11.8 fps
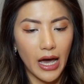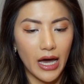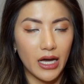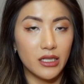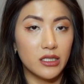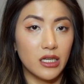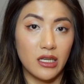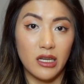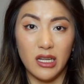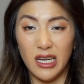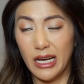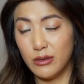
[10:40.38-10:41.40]
and it
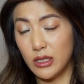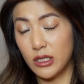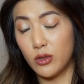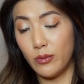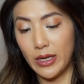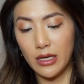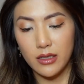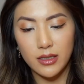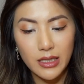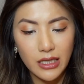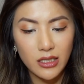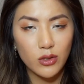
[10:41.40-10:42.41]
allows it to be
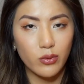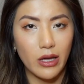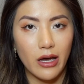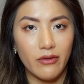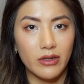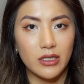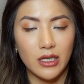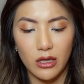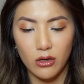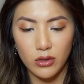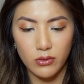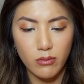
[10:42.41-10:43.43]
extended without having to get
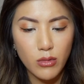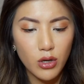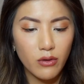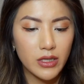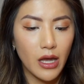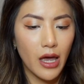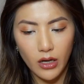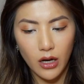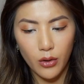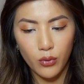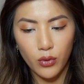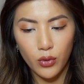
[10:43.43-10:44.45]
those removed.
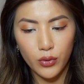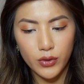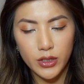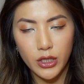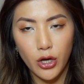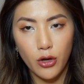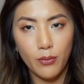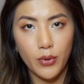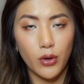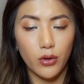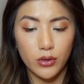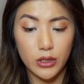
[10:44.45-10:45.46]
I will also
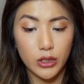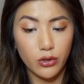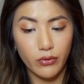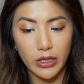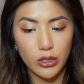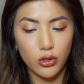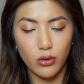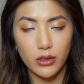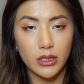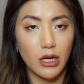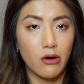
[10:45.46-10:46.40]
put on screenshots